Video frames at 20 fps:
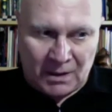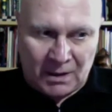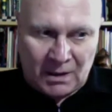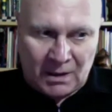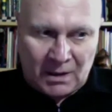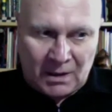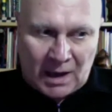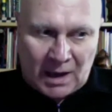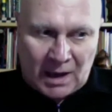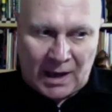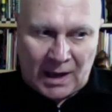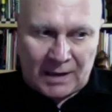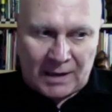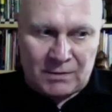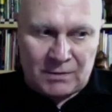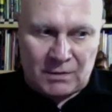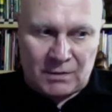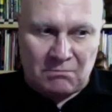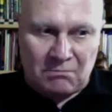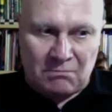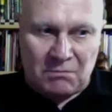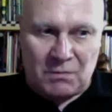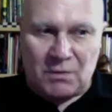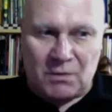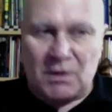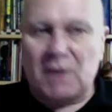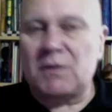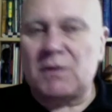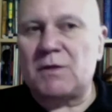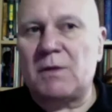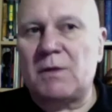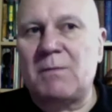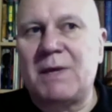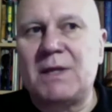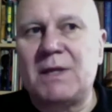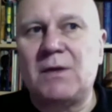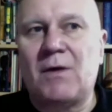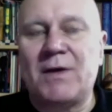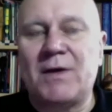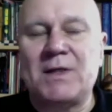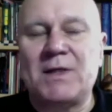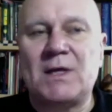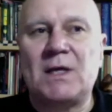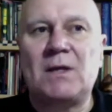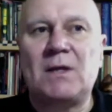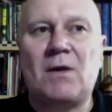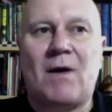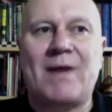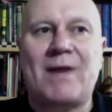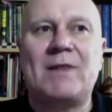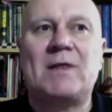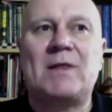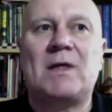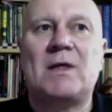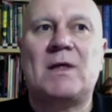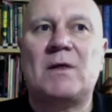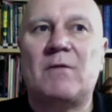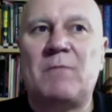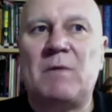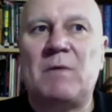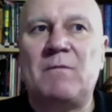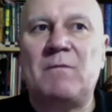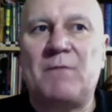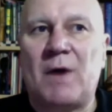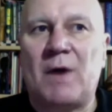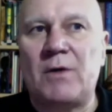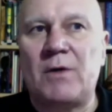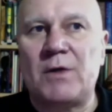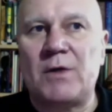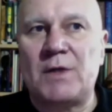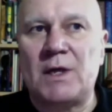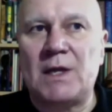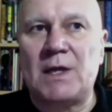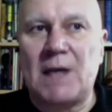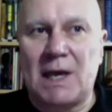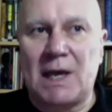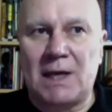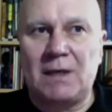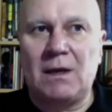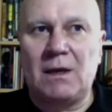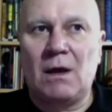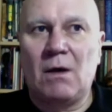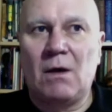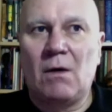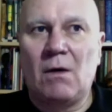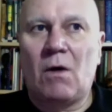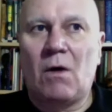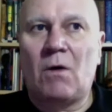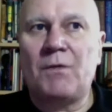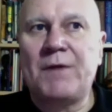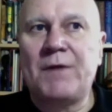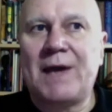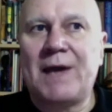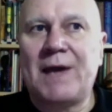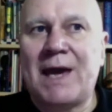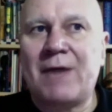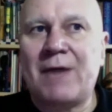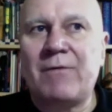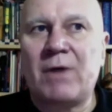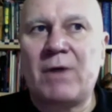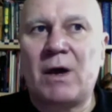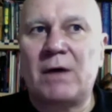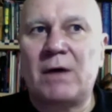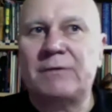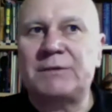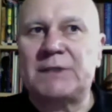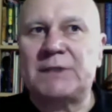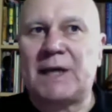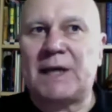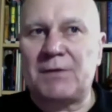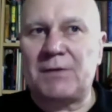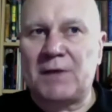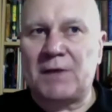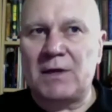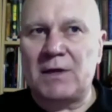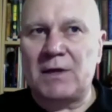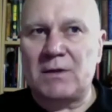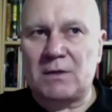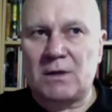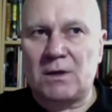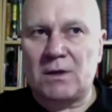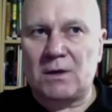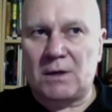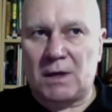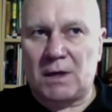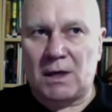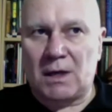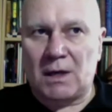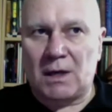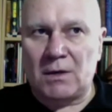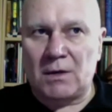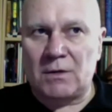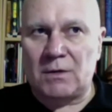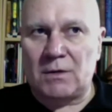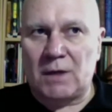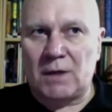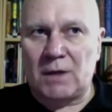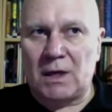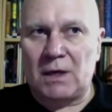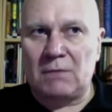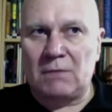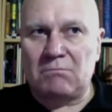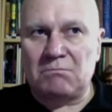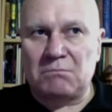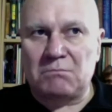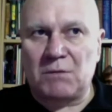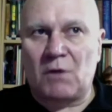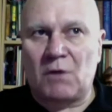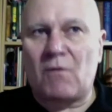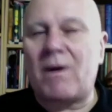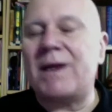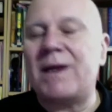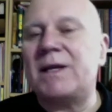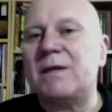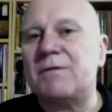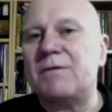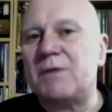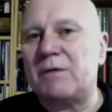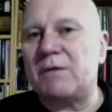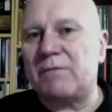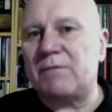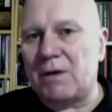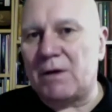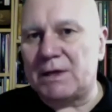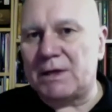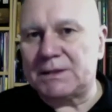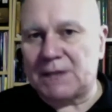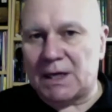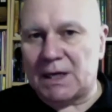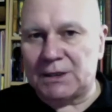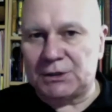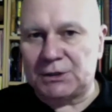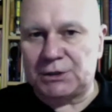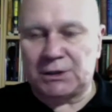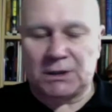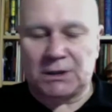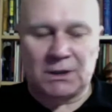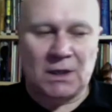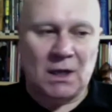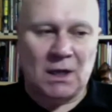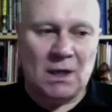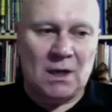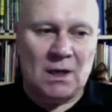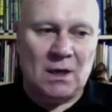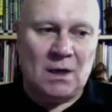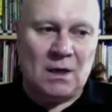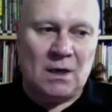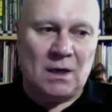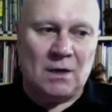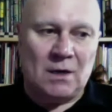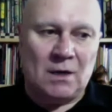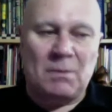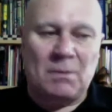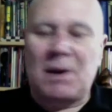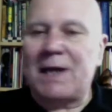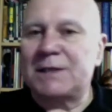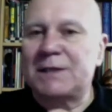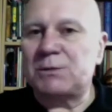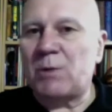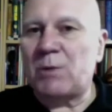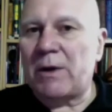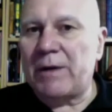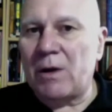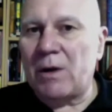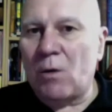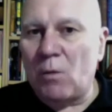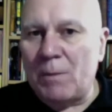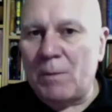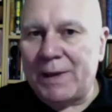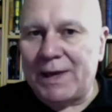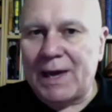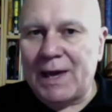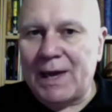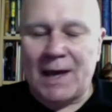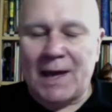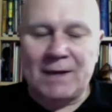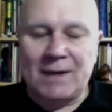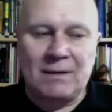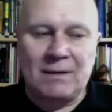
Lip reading: And since the mid-1990s, I've been focusing in on the area of southeast Turkey as the cradle of civilization, the place where it all began